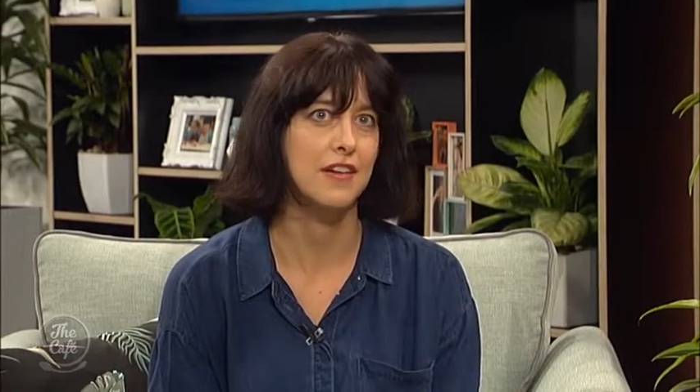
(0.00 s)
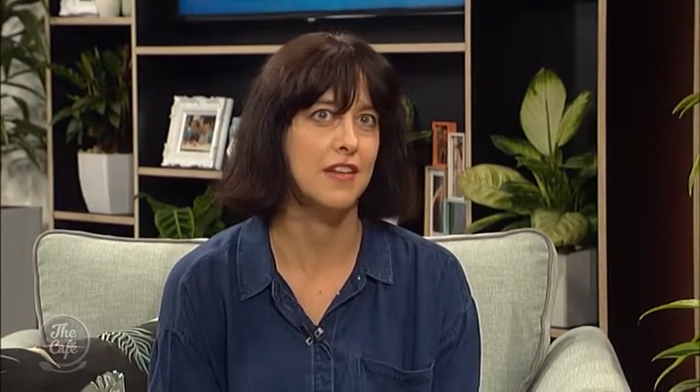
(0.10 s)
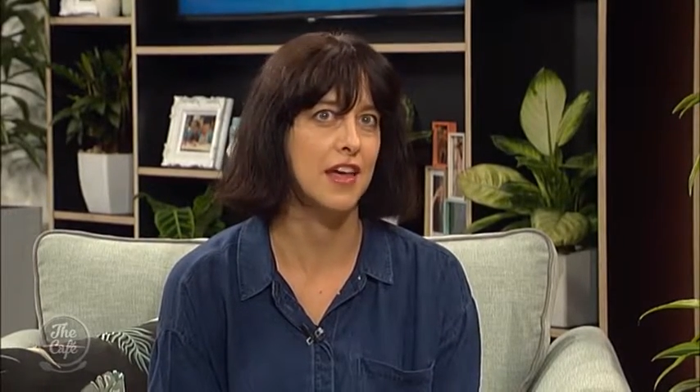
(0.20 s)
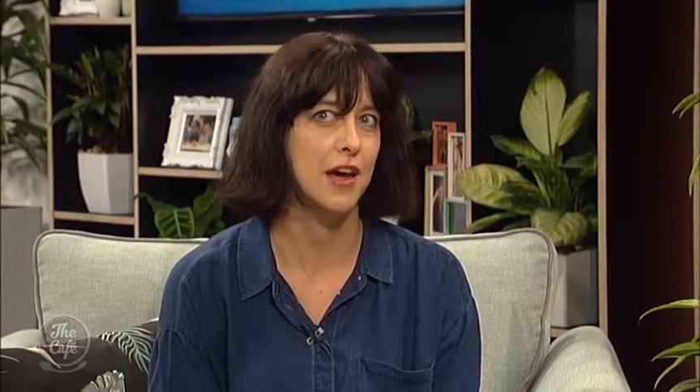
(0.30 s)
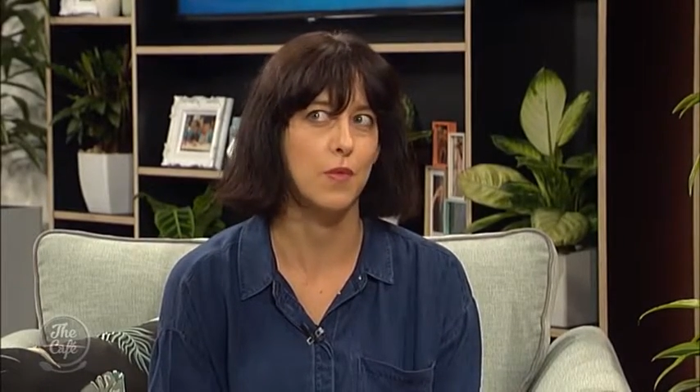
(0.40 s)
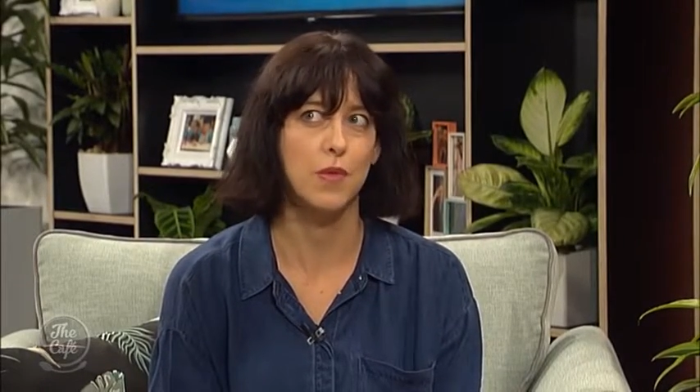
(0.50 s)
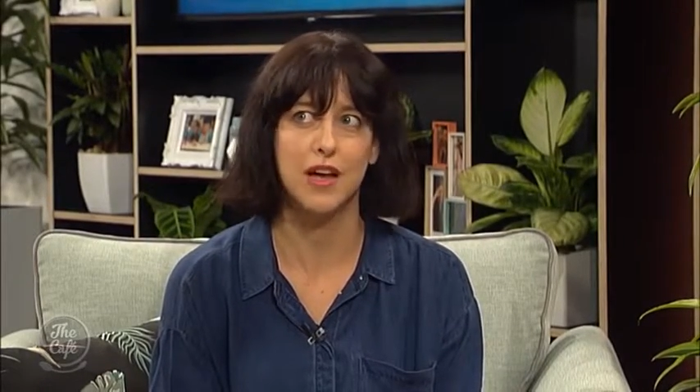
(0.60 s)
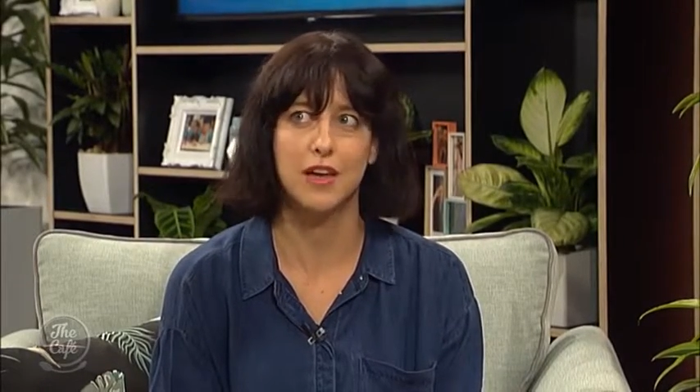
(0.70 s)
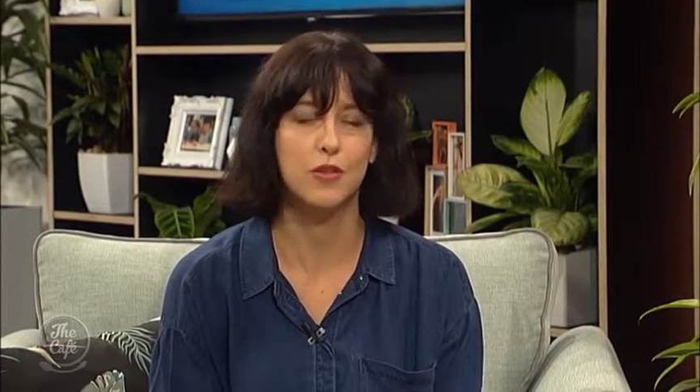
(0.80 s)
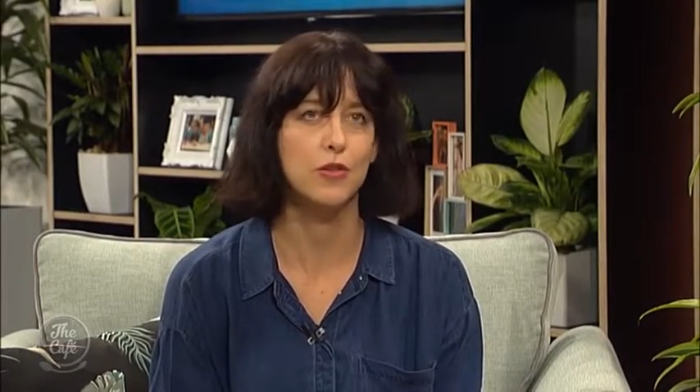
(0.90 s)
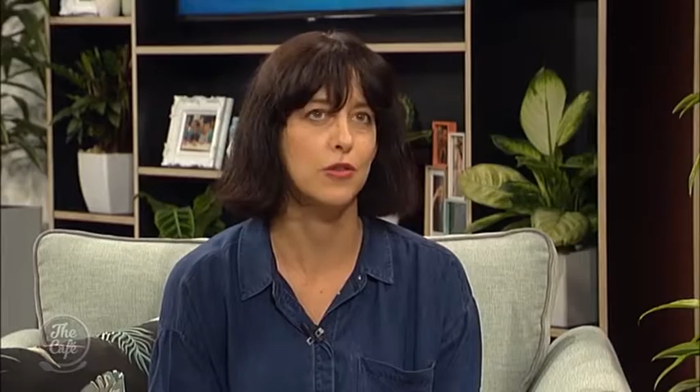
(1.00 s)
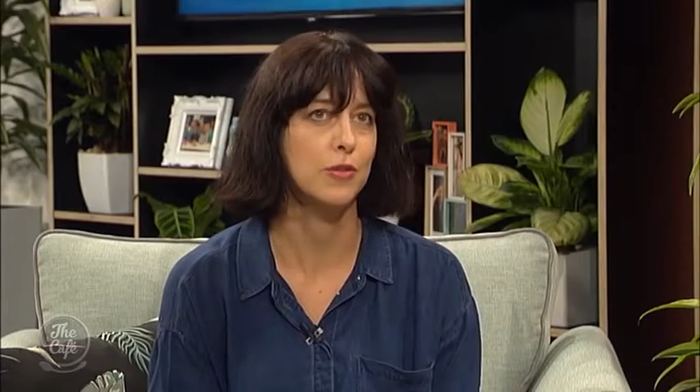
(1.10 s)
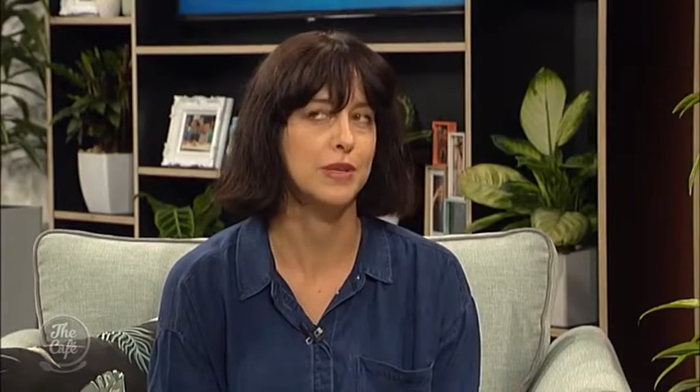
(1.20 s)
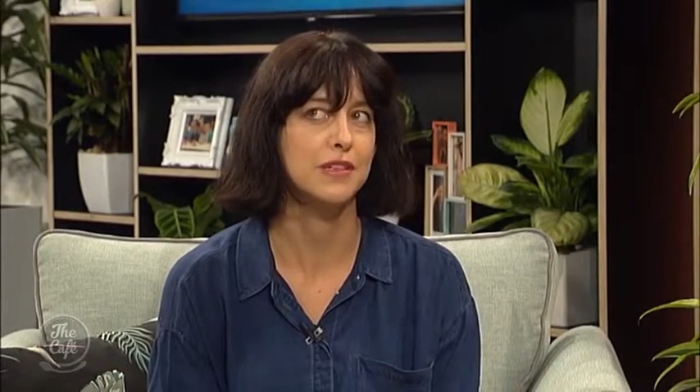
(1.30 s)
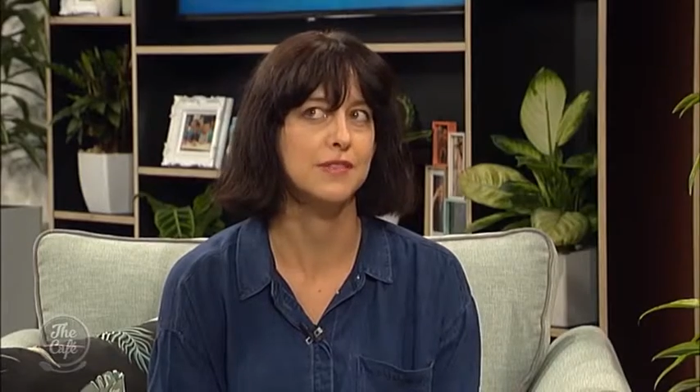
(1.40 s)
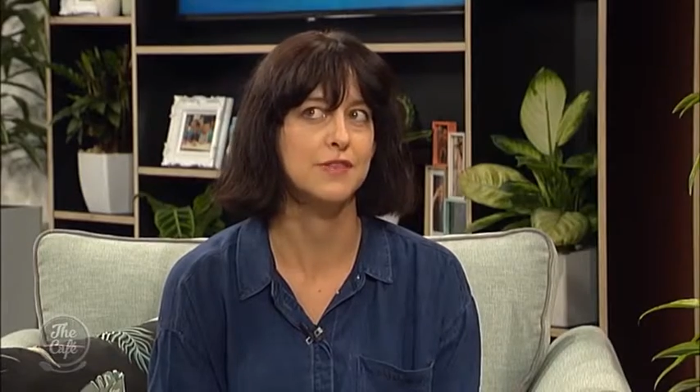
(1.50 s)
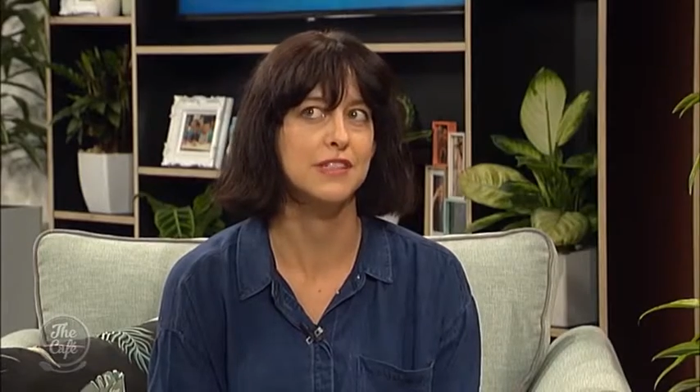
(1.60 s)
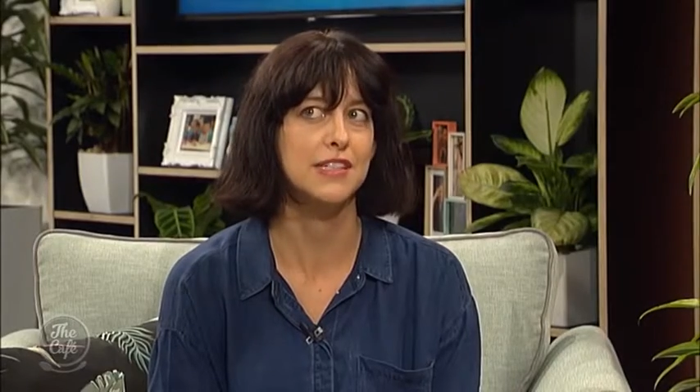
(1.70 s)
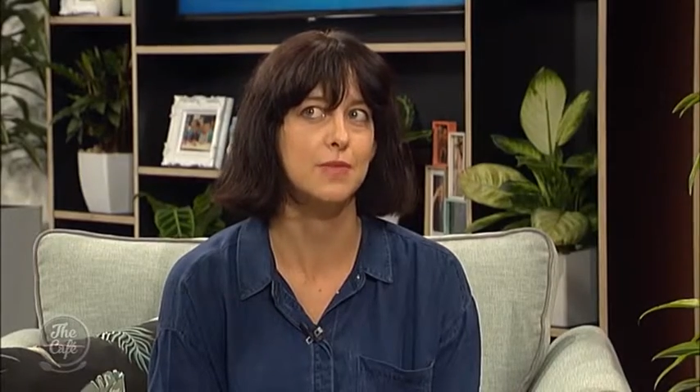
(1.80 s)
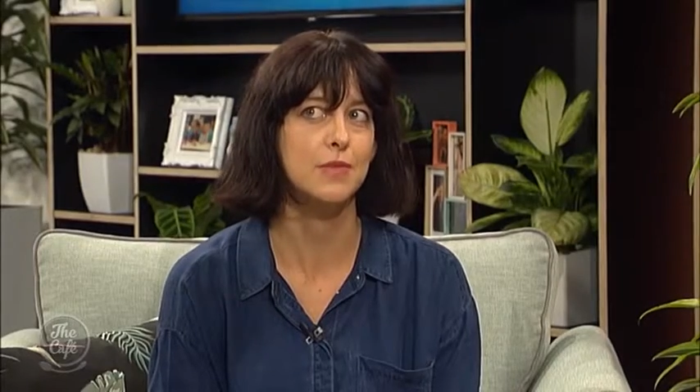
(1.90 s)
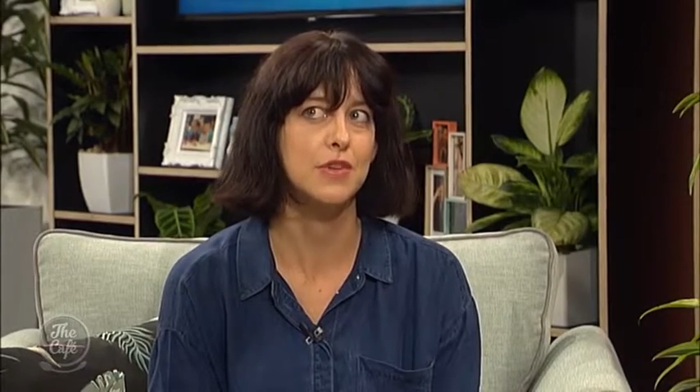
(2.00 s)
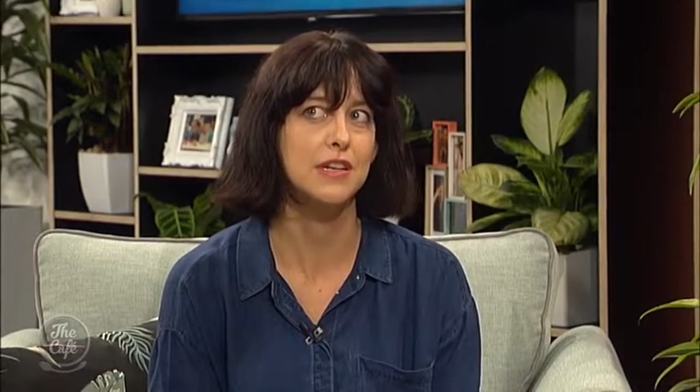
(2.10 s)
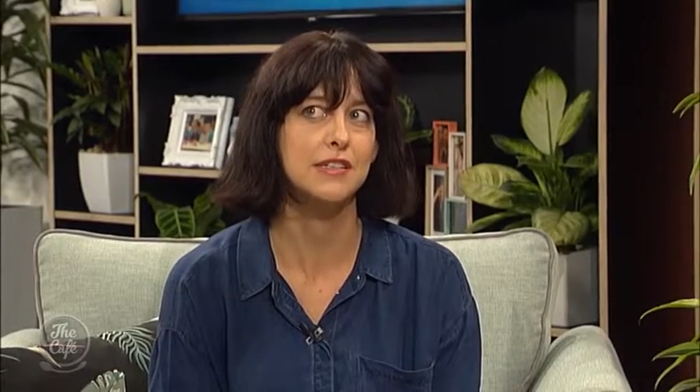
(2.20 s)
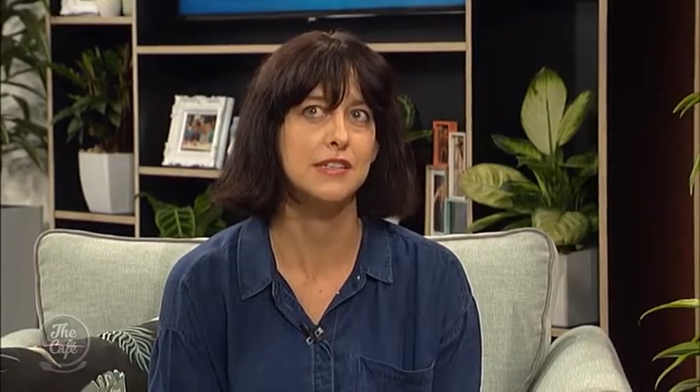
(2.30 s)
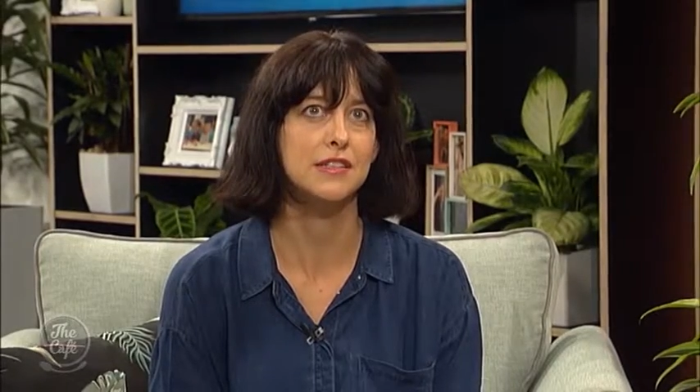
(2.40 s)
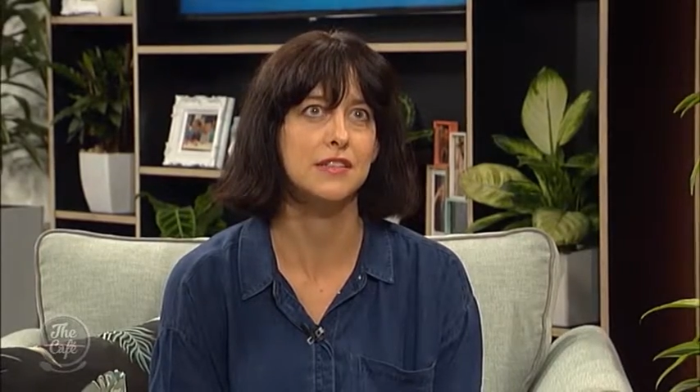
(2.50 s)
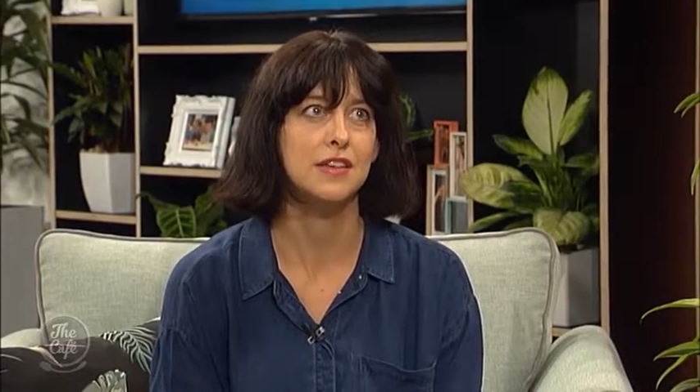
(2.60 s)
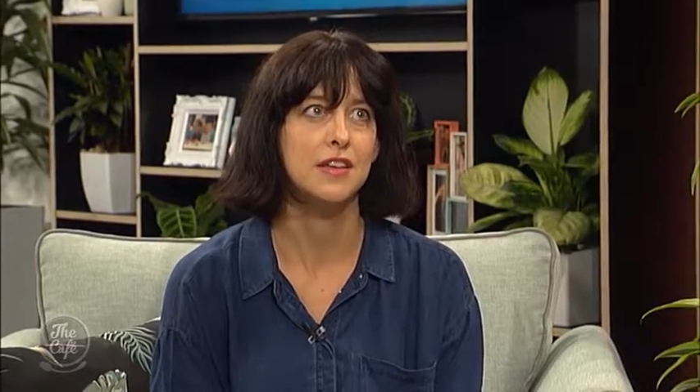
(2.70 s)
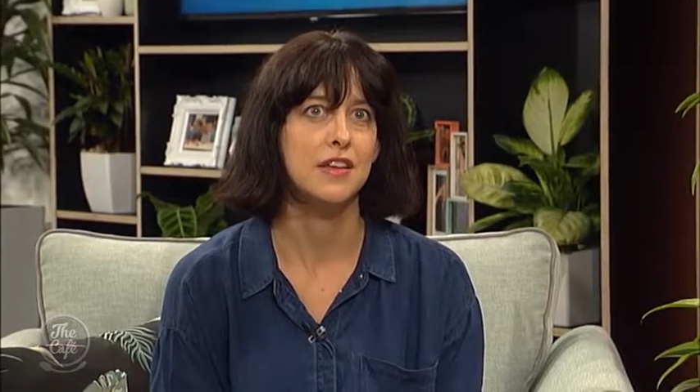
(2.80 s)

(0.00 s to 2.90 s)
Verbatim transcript: that way at all because for some reason